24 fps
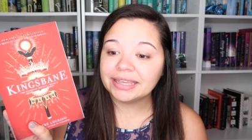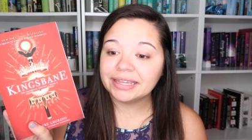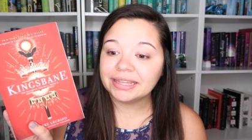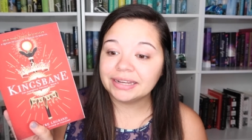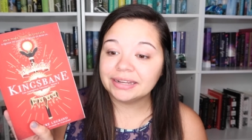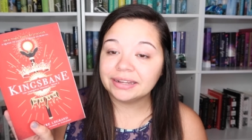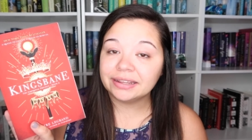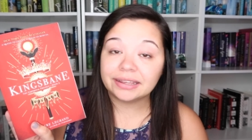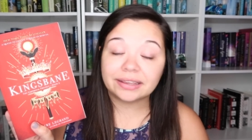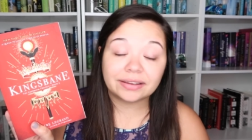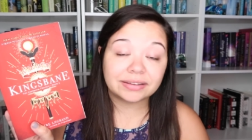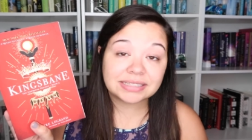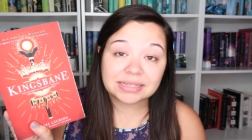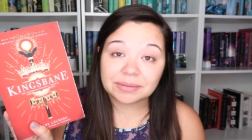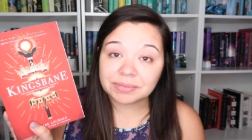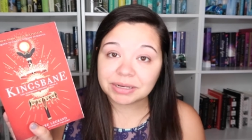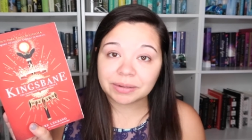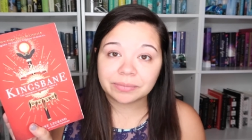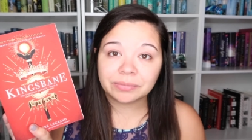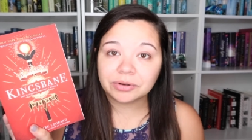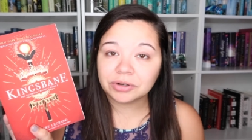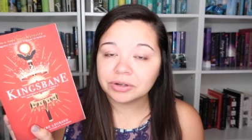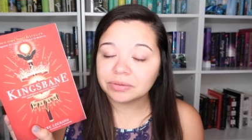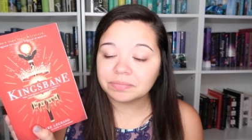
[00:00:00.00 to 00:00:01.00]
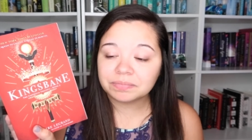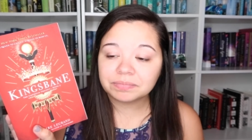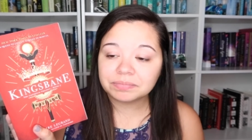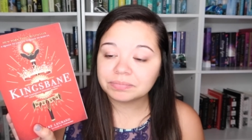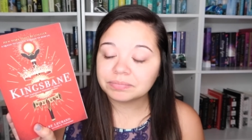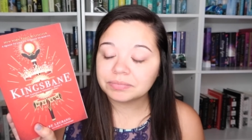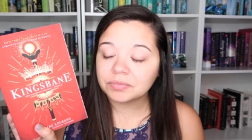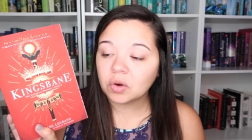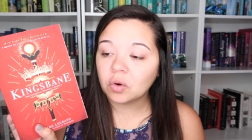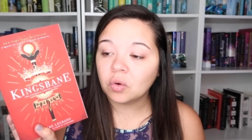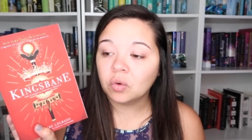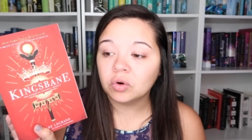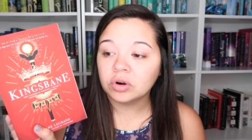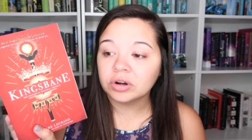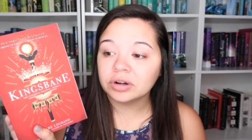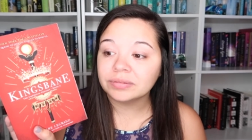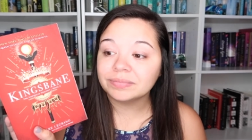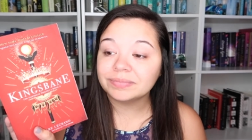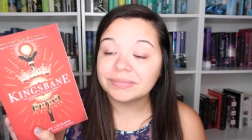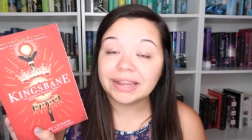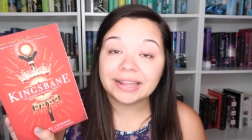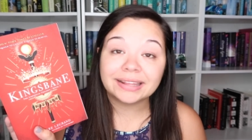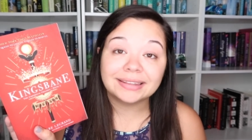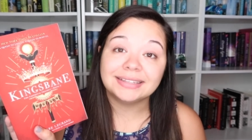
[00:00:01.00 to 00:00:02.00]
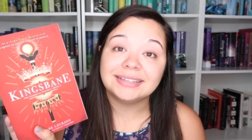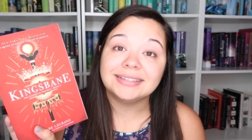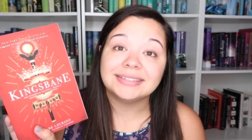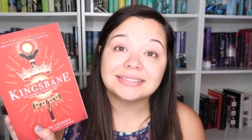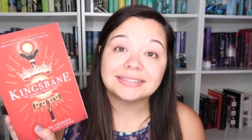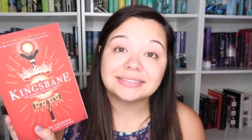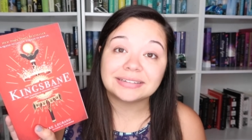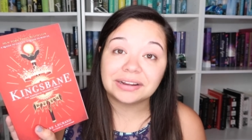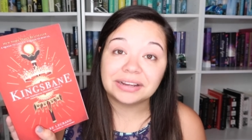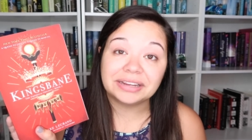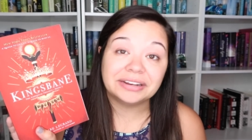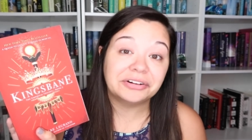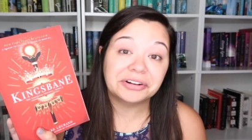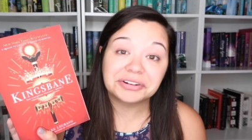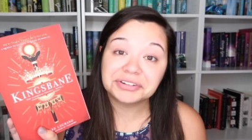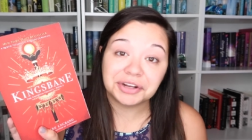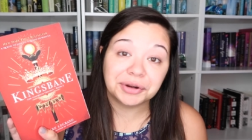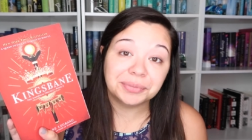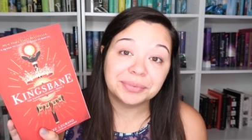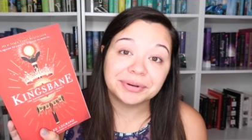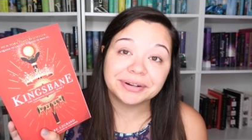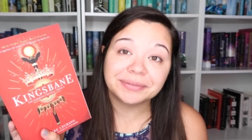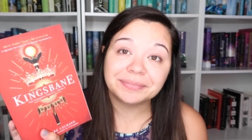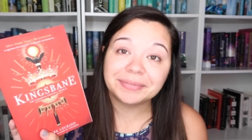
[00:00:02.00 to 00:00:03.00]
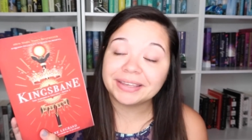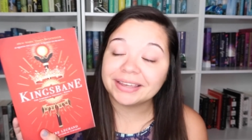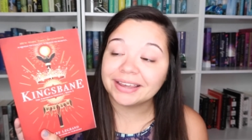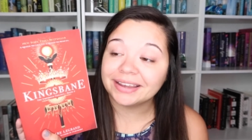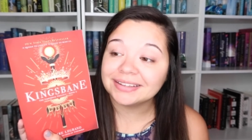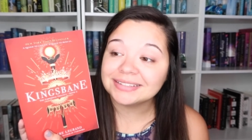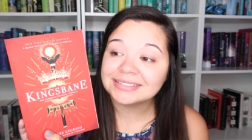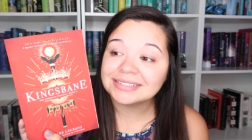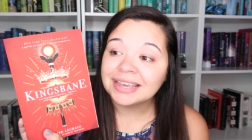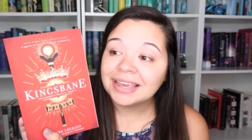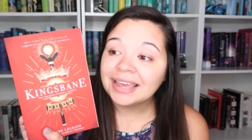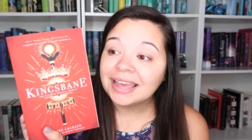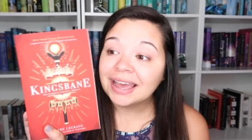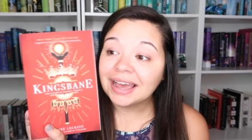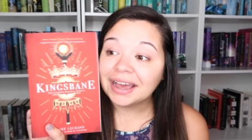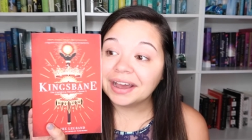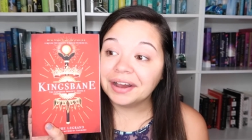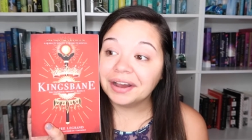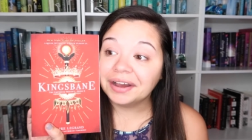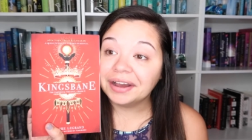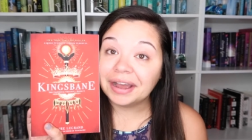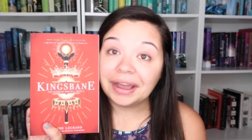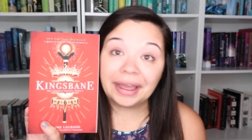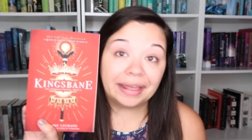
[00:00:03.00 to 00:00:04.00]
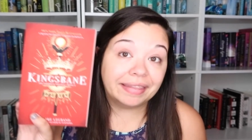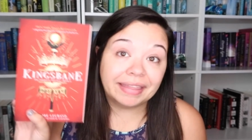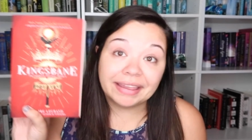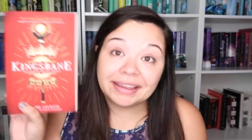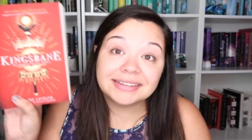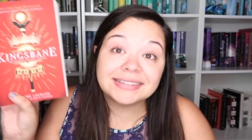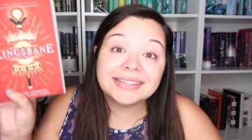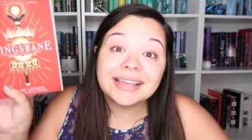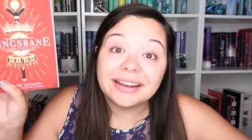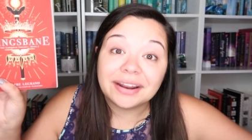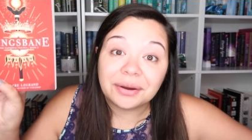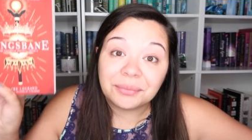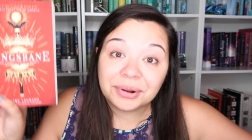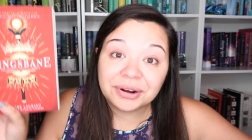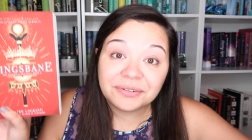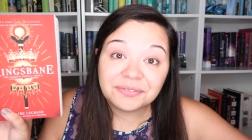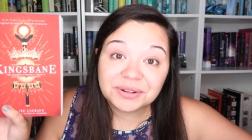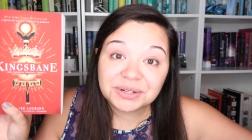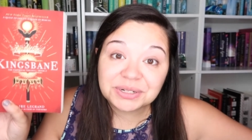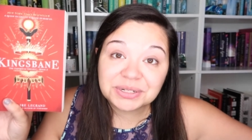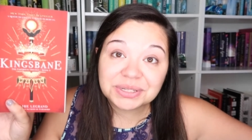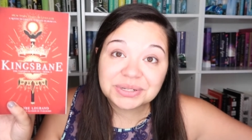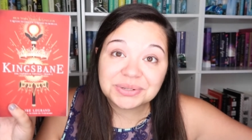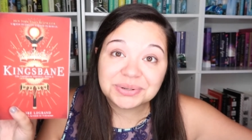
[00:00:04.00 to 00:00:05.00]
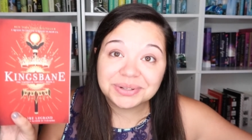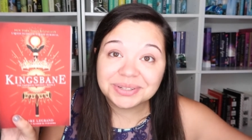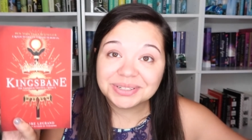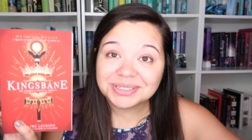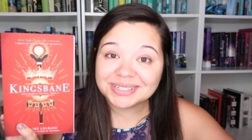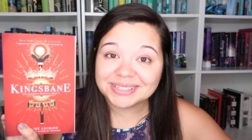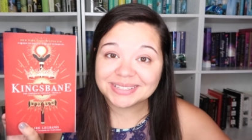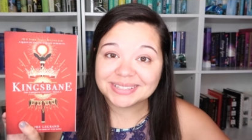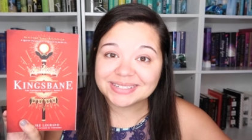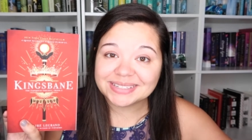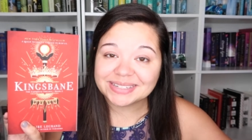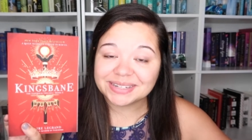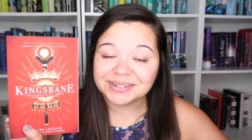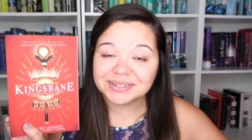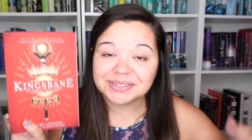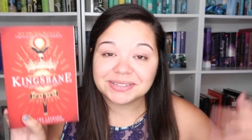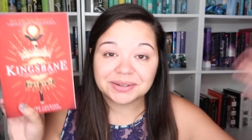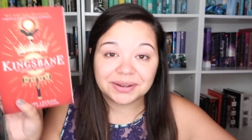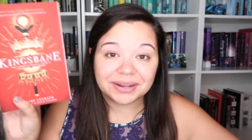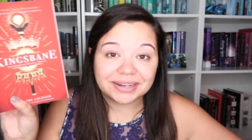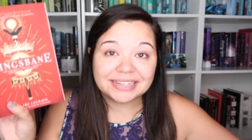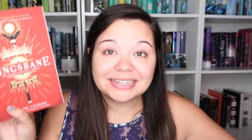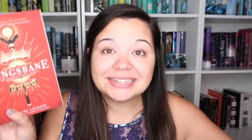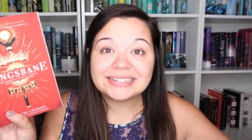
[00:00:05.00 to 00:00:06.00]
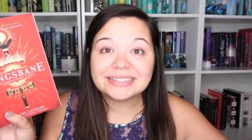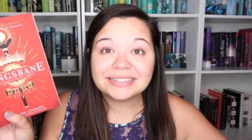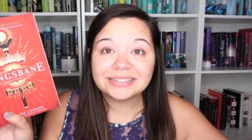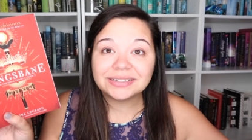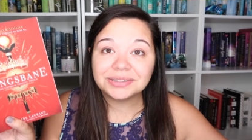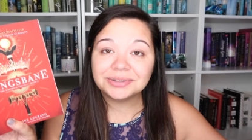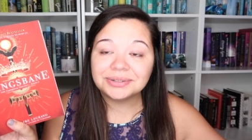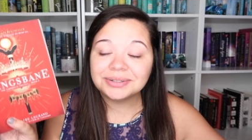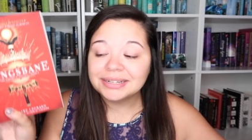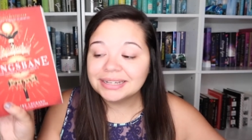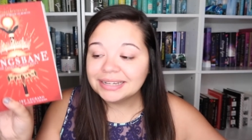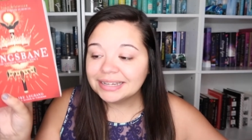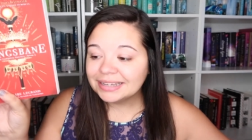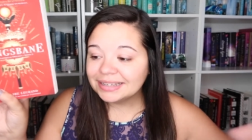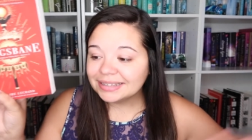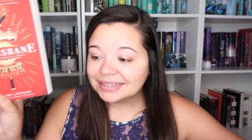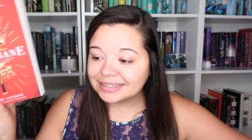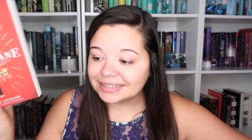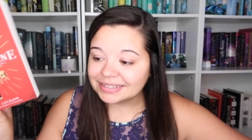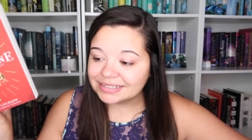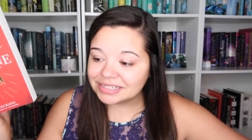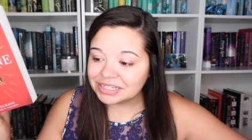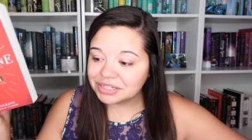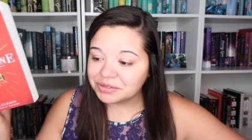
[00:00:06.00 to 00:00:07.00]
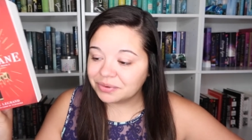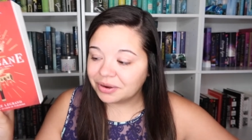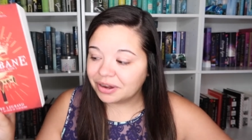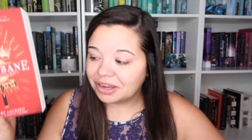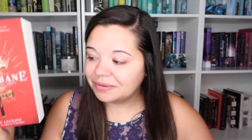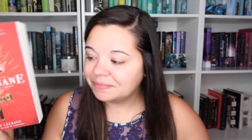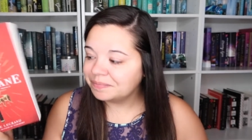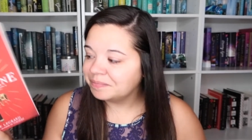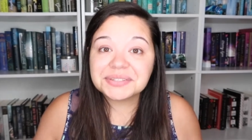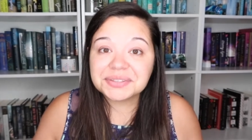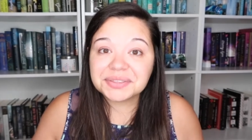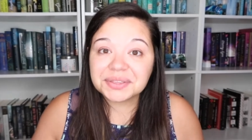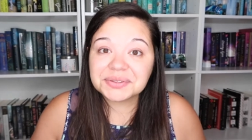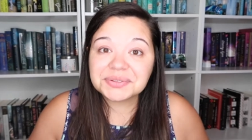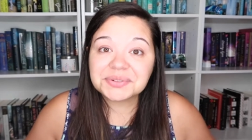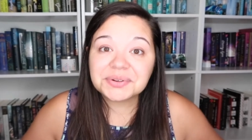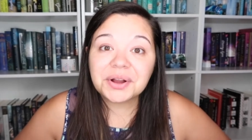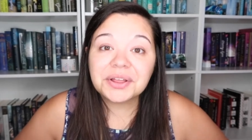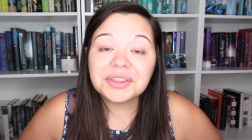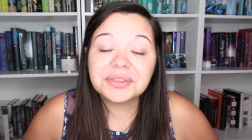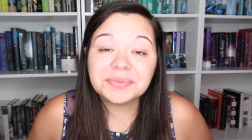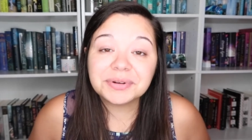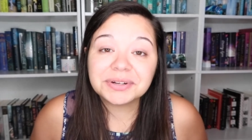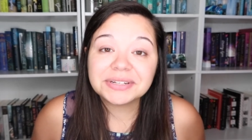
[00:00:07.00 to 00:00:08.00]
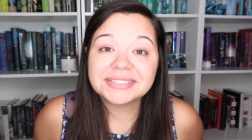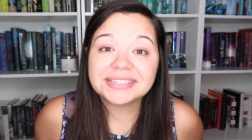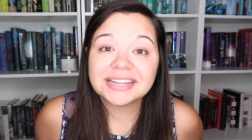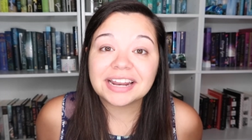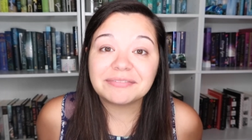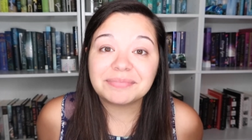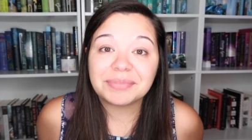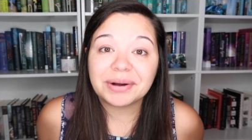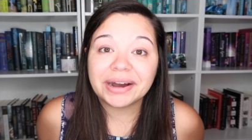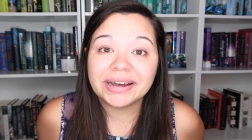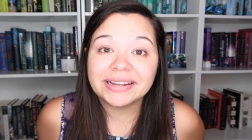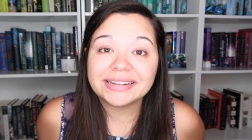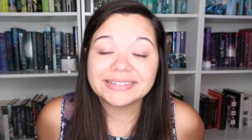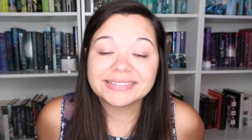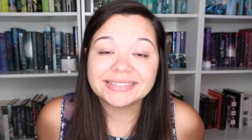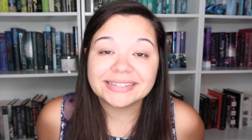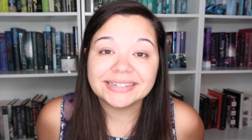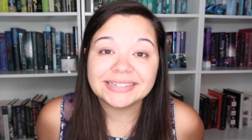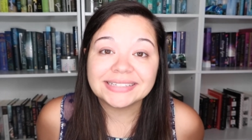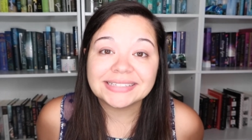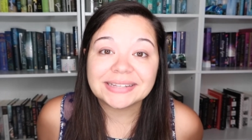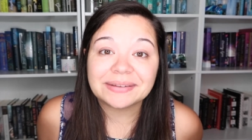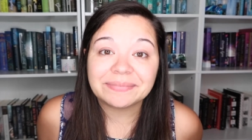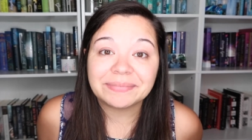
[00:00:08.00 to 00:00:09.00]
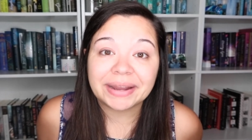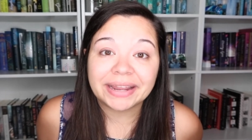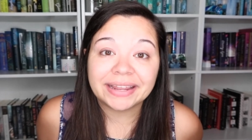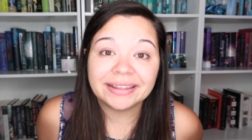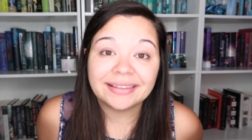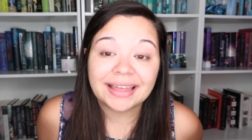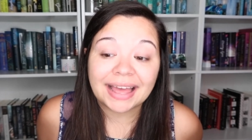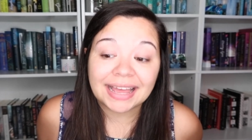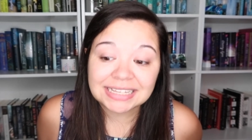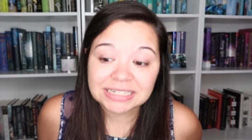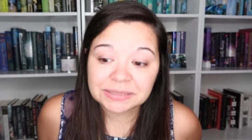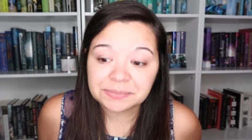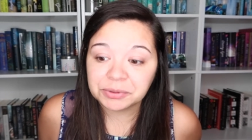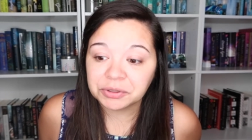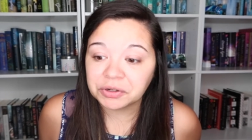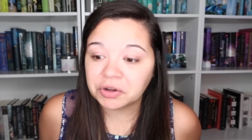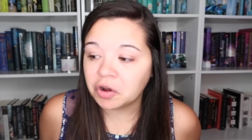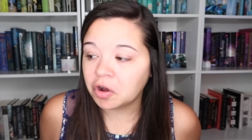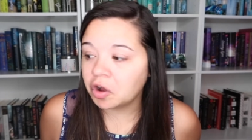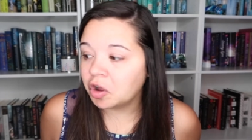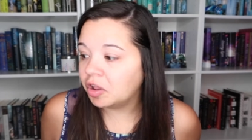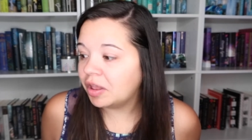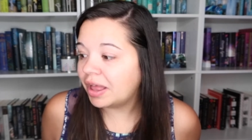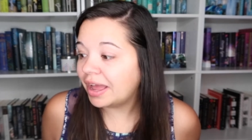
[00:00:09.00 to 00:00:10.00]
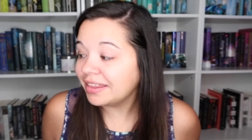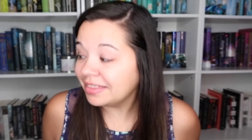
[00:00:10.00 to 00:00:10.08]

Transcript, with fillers: in September or at least in October because, like I said, I want to finish the trilogy this year, so I need to continue on. So those are all the books that I bought since my last book haul.